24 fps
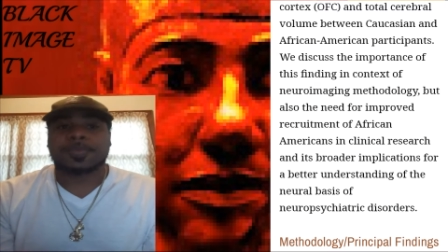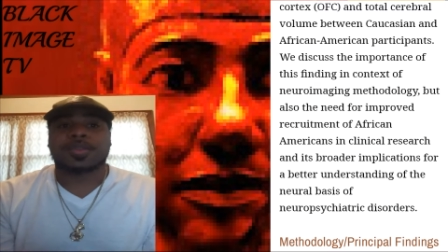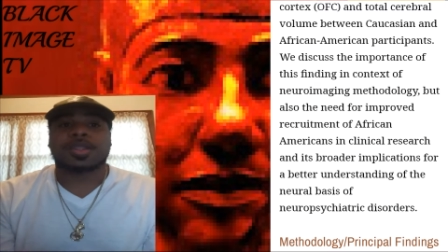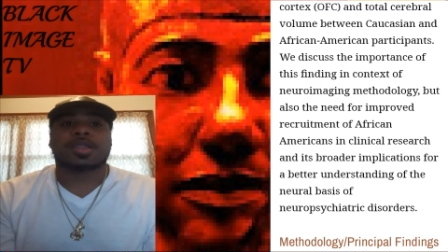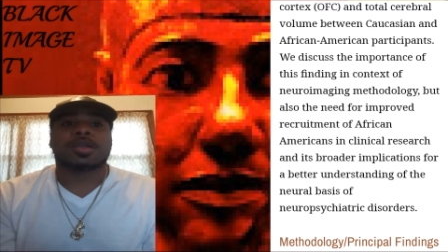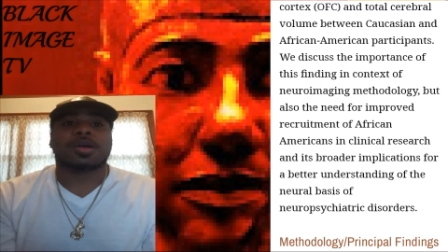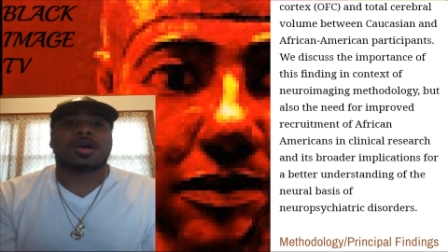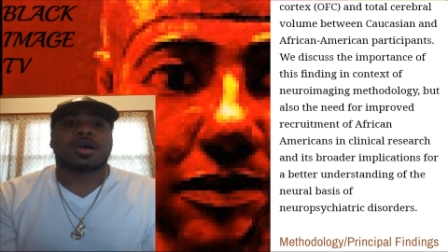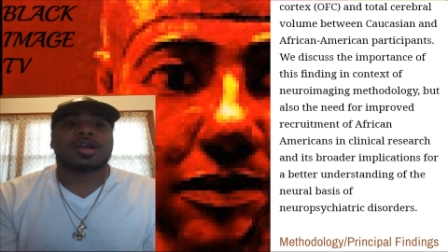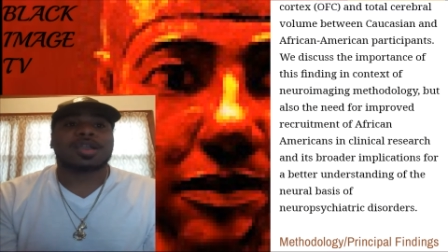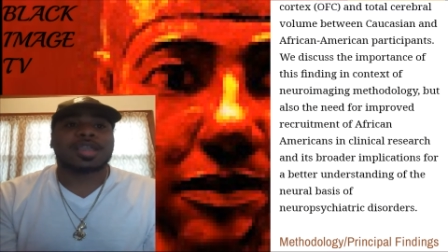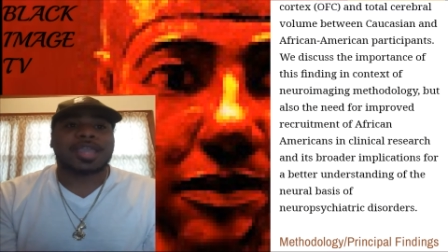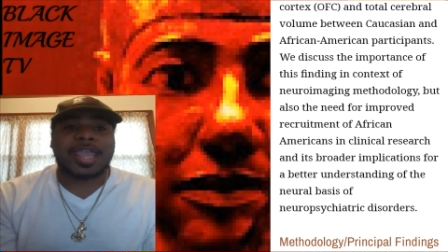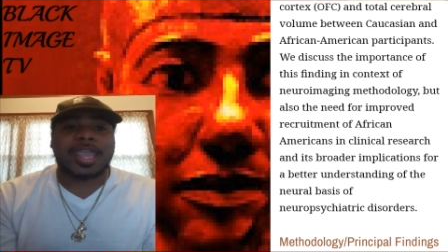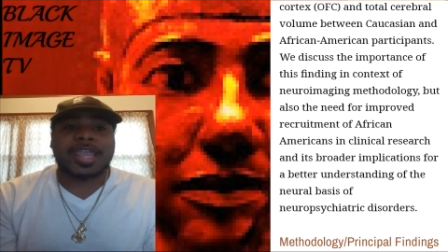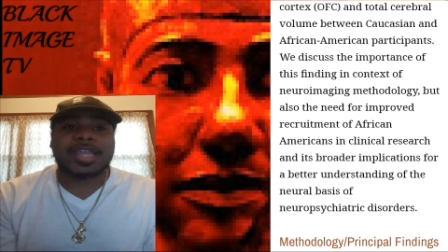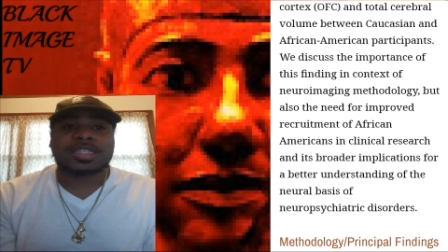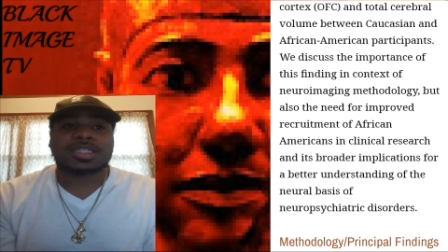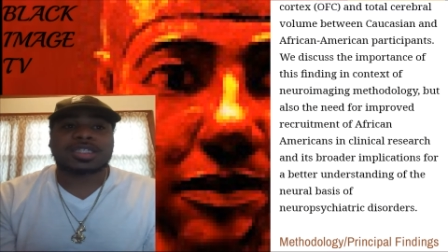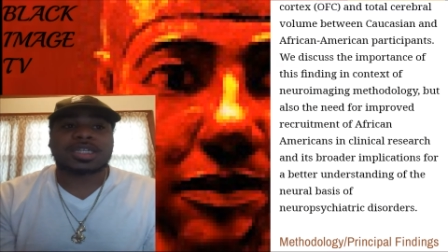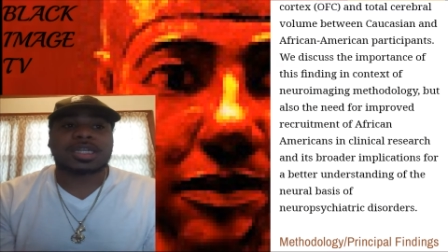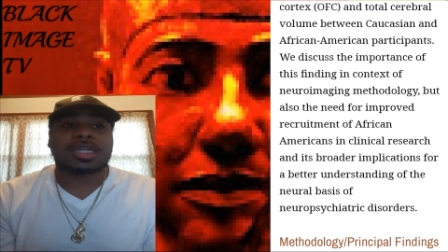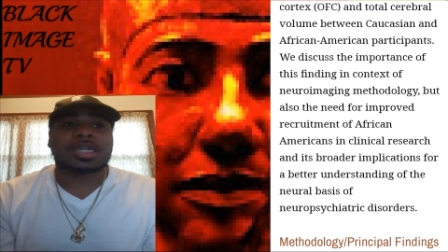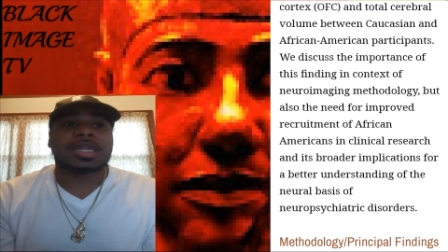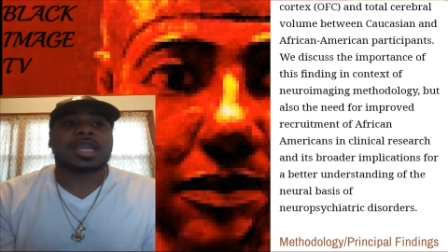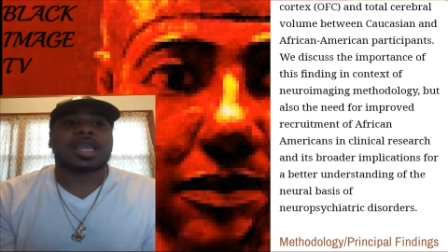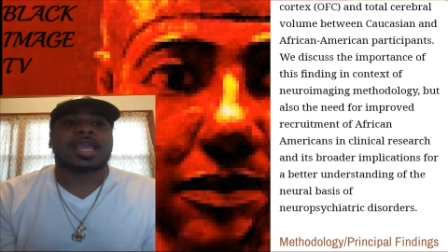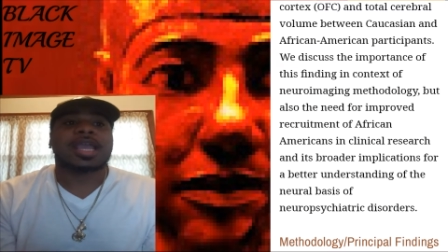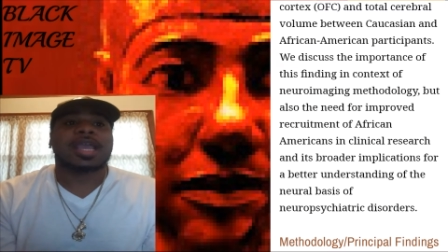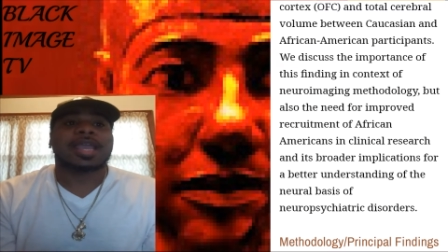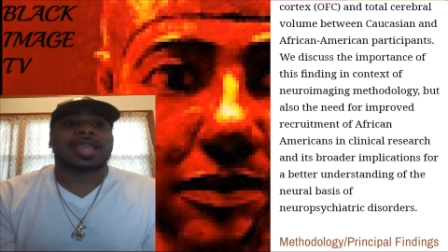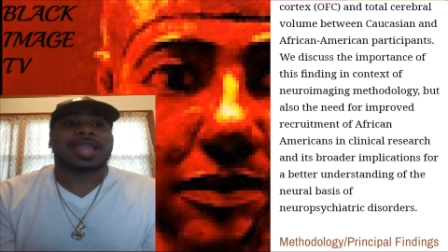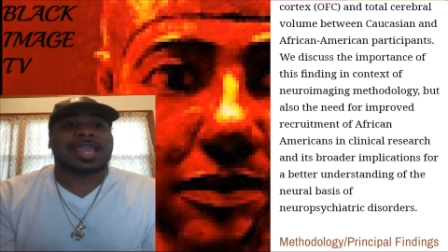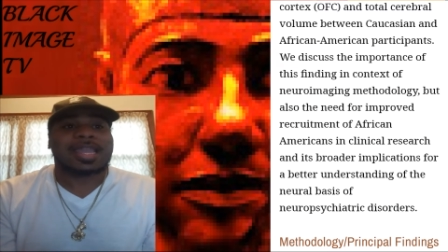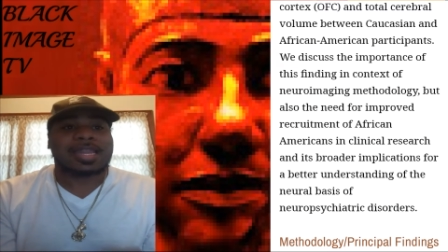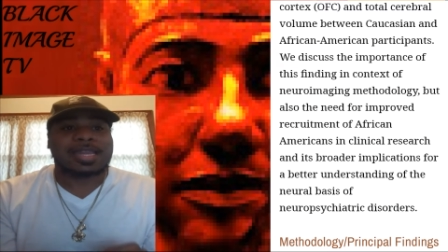Caucasian
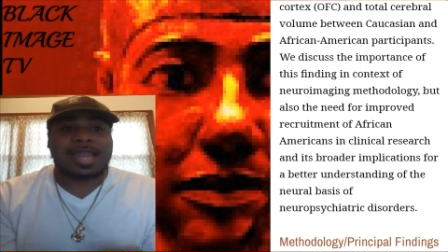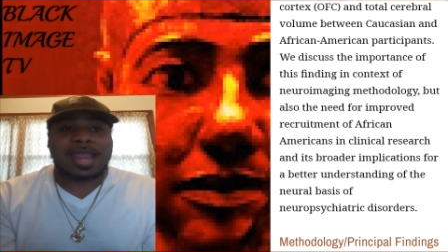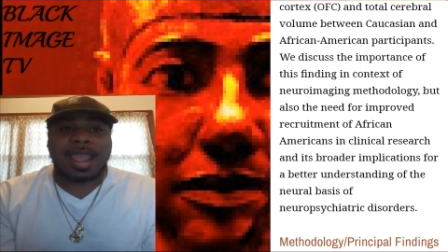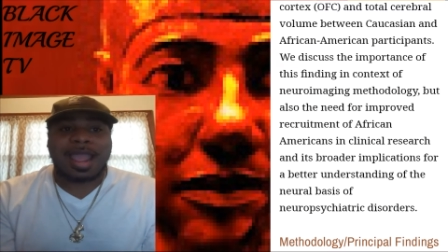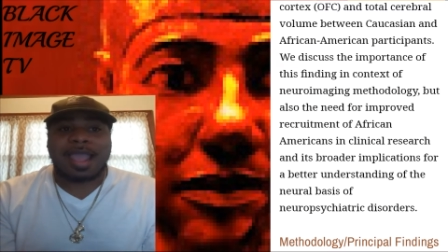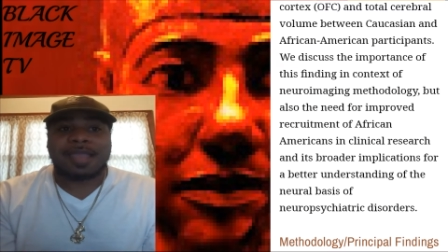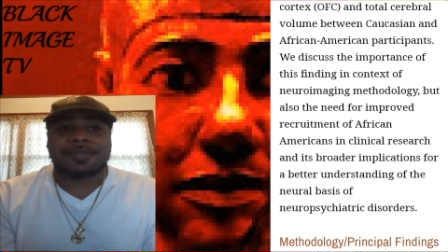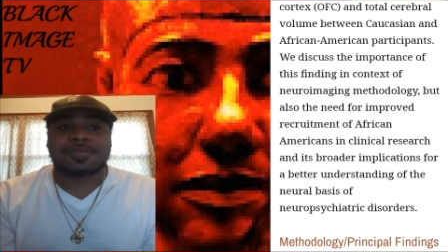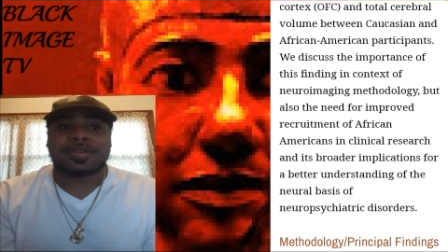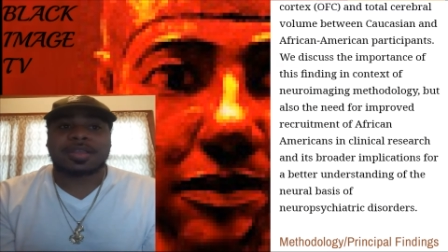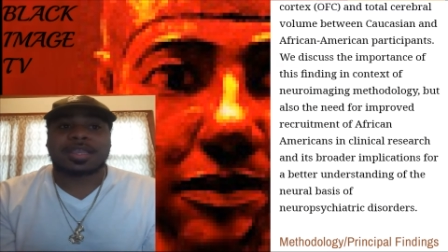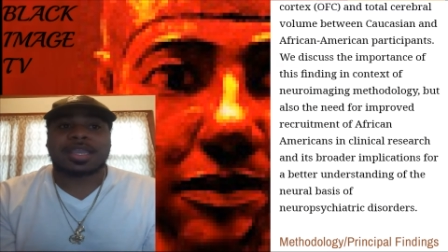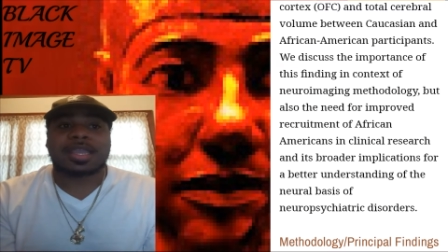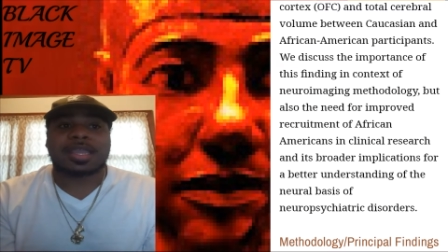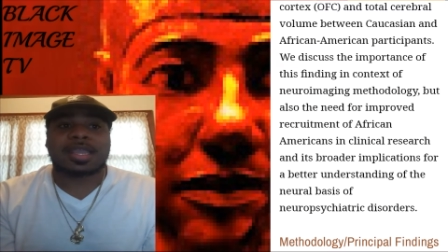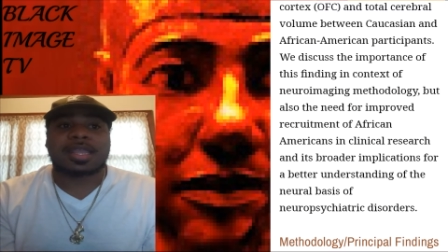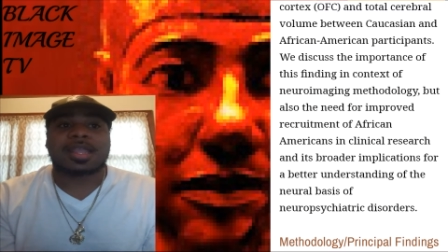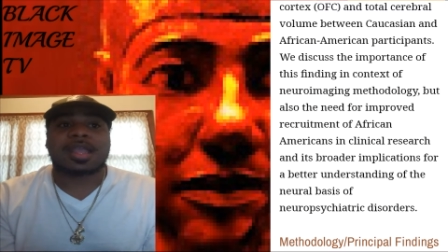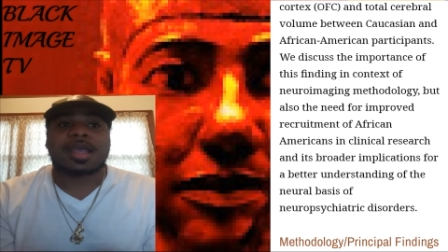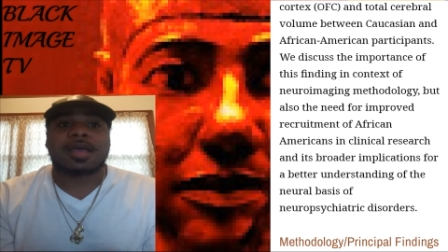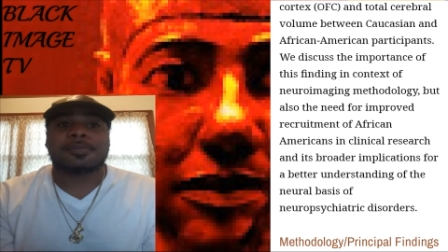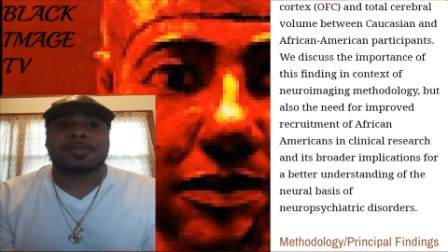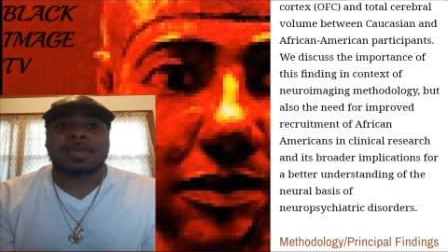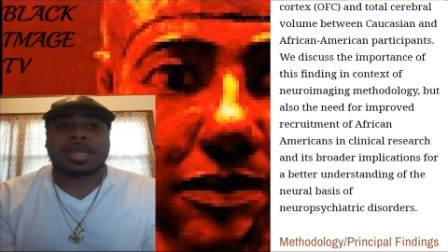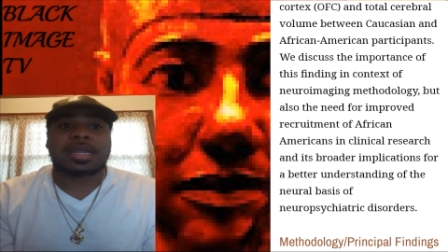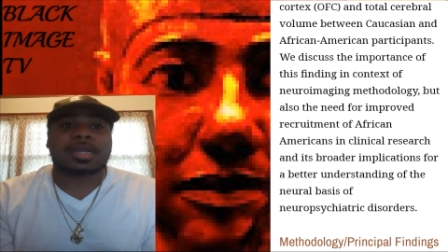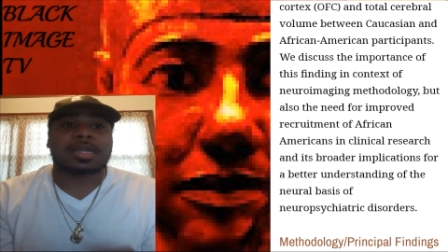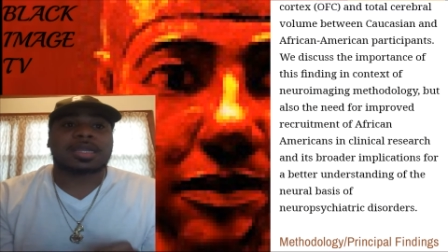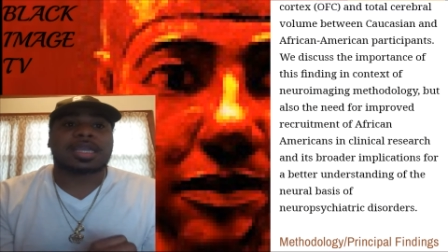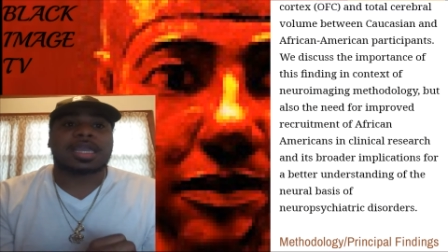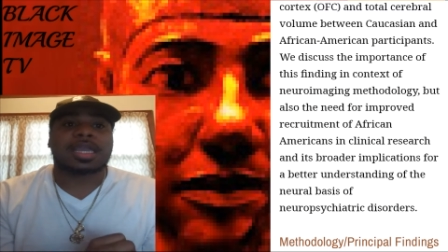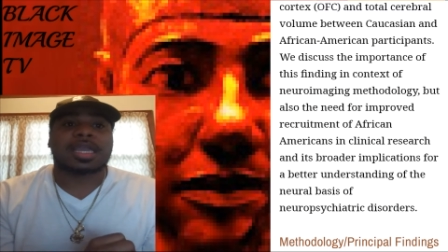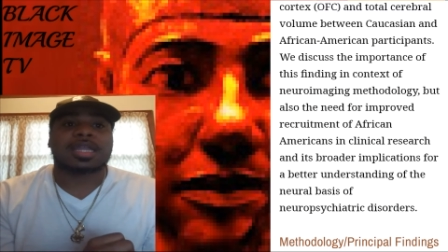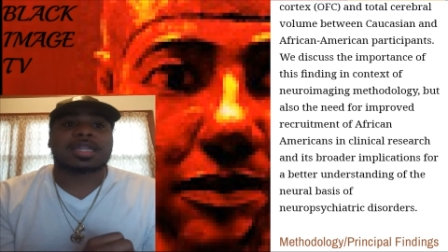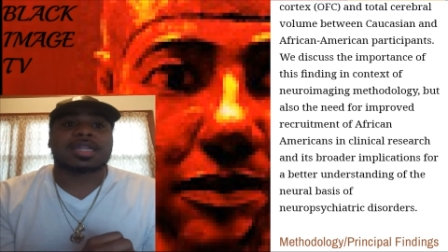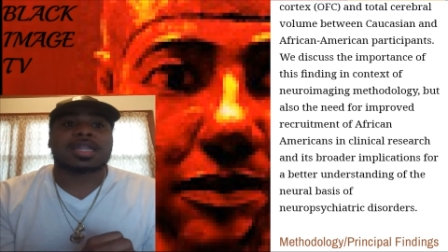and African
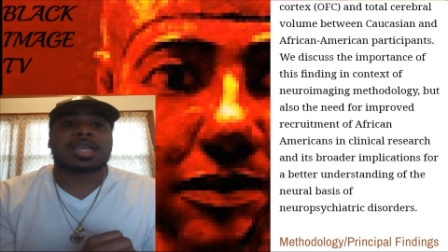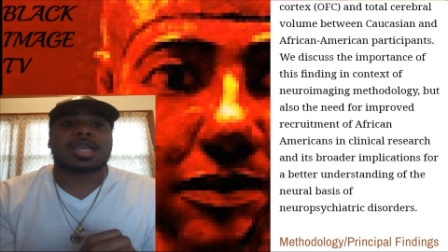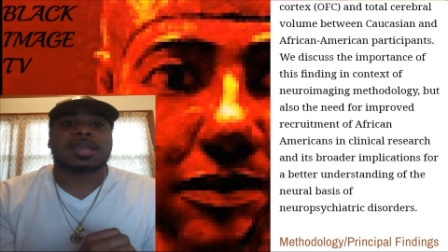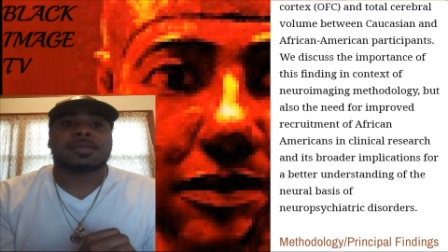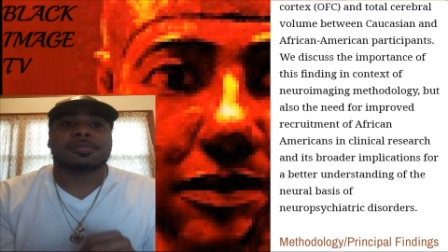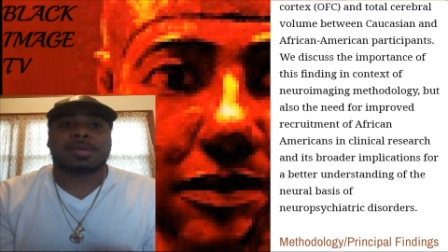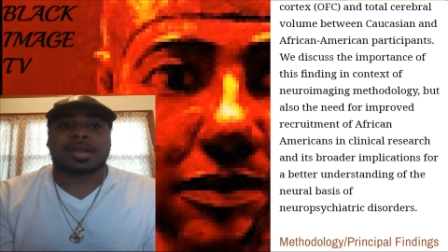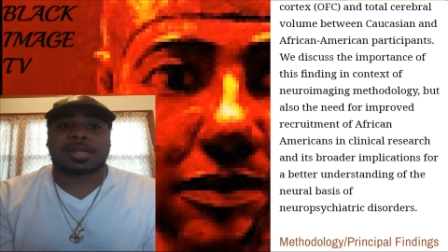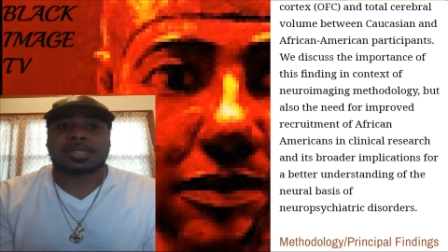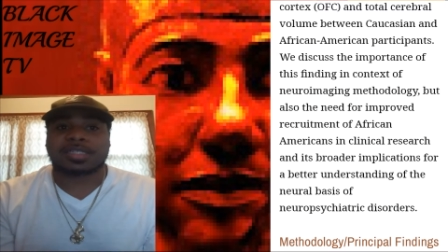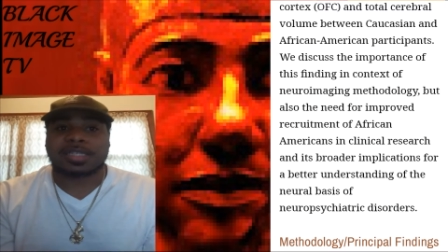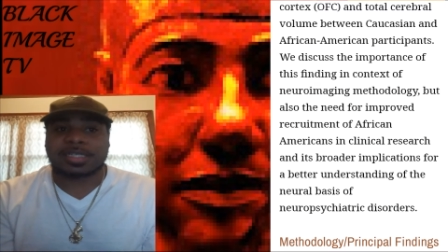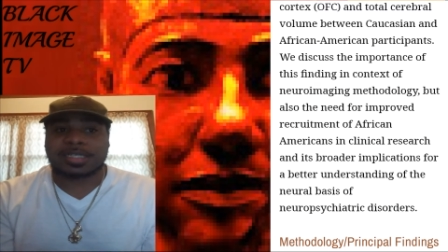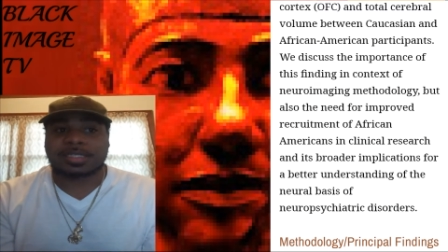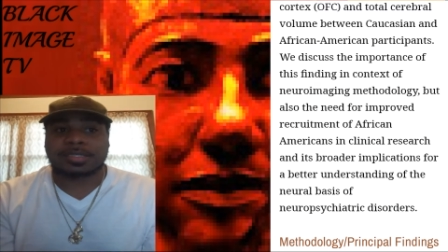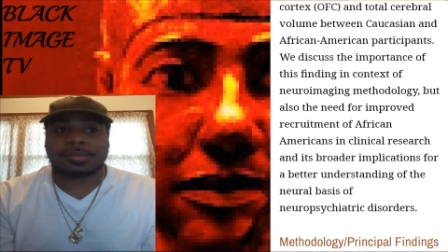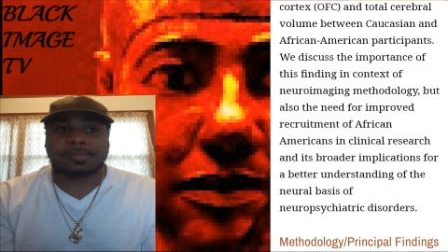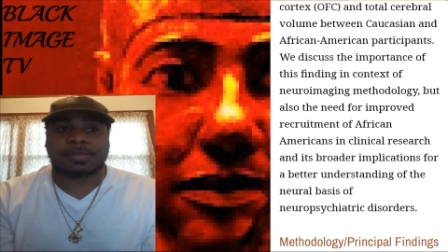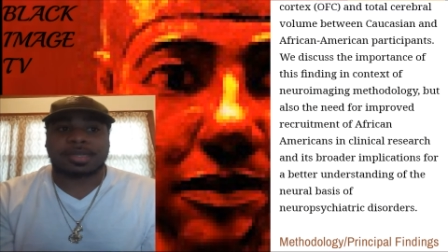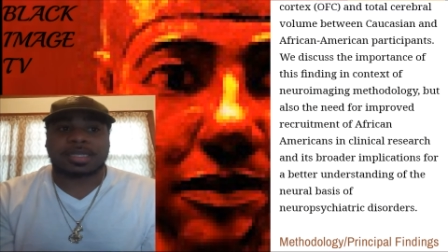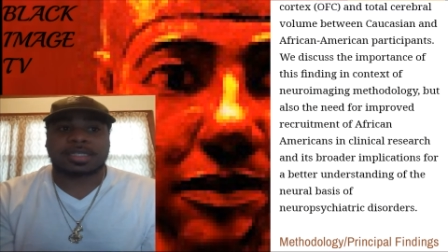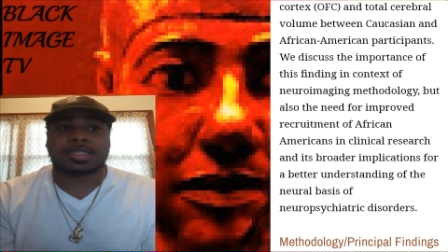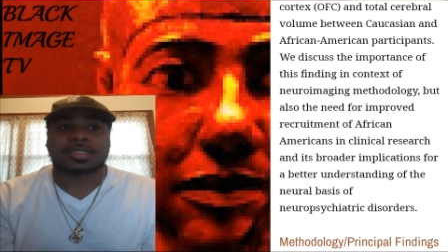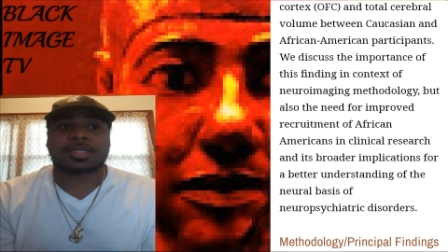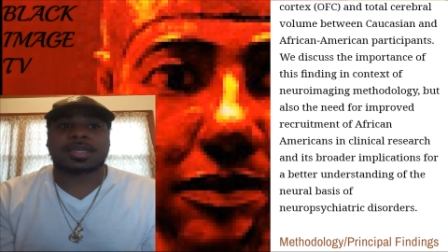American participants.